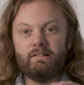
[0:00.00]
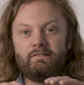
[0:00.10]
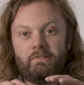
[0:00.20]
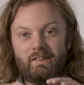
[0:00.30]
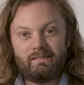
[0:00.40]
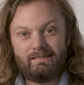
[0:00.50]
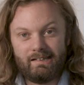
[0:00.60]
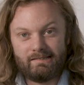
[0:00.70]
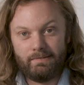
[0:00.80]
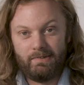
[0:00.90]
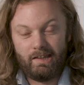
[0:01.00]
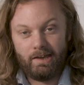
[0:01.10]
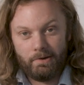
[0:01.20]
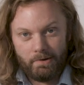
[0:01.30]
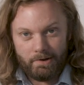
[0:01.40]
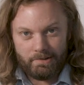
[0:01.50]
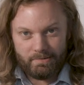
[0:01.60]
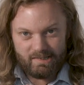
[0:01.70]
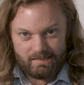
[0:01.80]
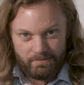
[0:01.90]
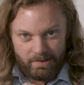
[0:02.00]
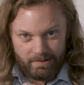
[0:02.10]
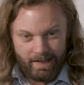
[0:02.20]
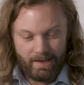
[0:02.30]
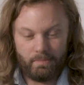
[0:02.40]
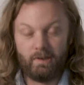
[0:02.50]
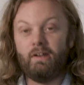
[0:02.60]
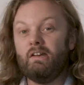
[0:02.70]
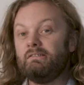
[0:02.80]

So this is the video on the Wista Field camera,